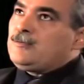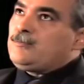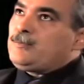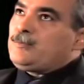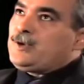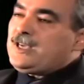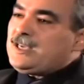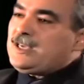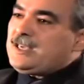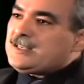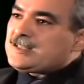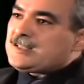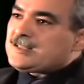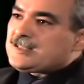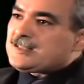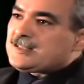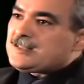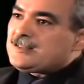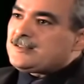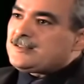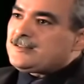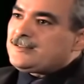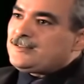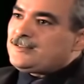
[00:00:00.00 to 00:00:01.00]

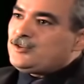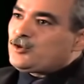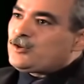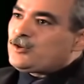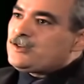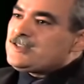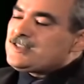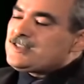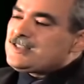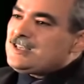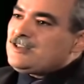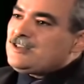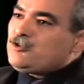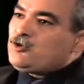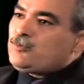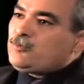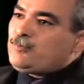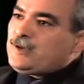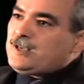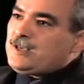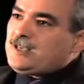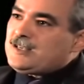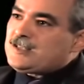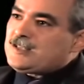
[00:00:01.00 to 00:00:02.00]
Peace, you concede to
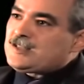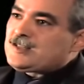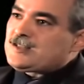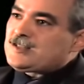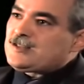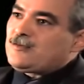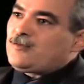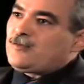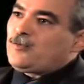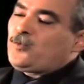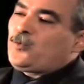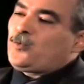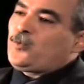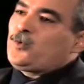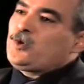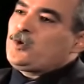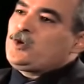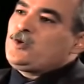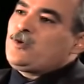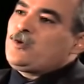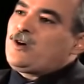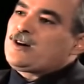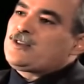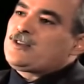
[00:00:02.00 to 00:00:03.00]
peace
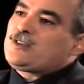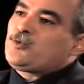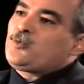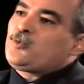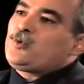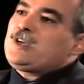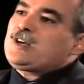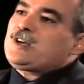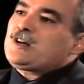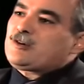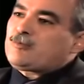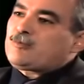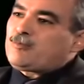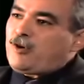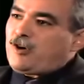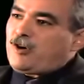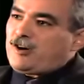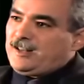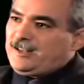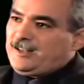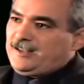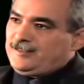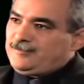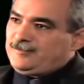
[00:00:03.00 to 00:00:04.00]
when you are the weaker
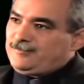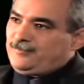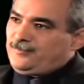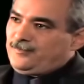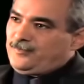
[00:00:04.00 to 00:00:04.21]
party.